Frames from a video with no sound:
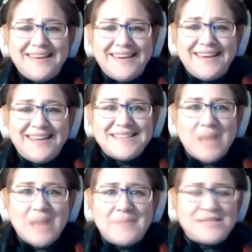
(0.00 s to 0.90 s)
It is
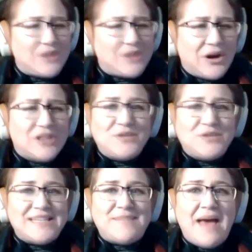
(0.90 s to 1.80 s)
absurd to
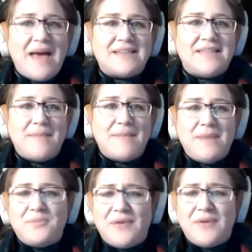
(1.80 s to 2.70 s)
expect that
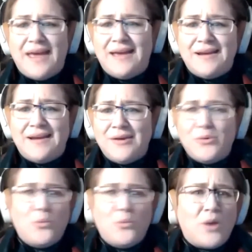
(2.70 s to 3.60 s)
people can
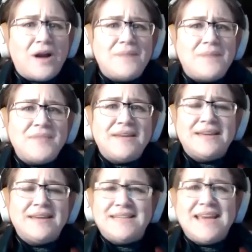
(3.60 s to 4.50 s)
work,
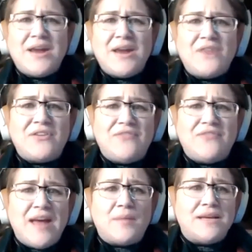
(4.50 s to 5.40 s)
take care of their
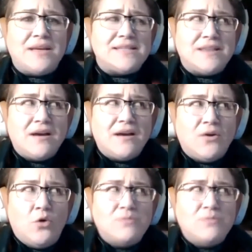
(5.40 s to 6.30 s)
families,
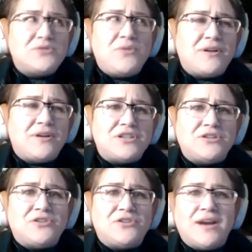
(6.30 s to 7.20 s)
homeschool their children,